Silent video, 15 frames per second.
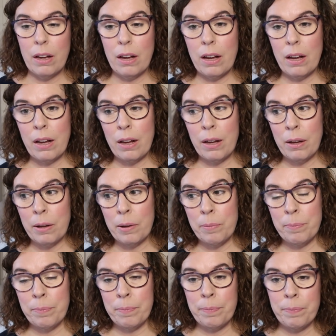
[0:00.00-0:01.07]

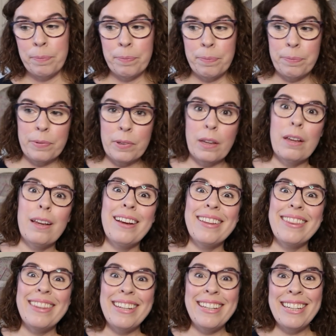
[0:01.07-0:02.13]

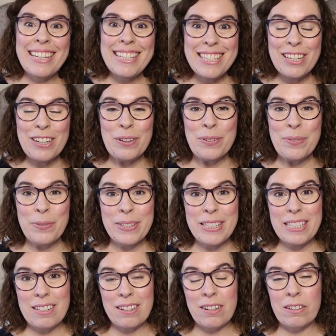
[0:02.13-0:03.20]
The knit along will
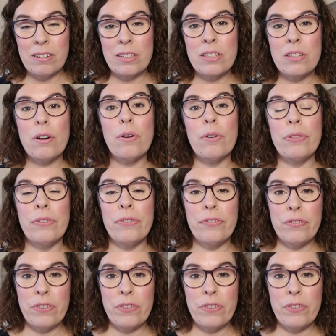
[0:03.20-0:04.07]
start on the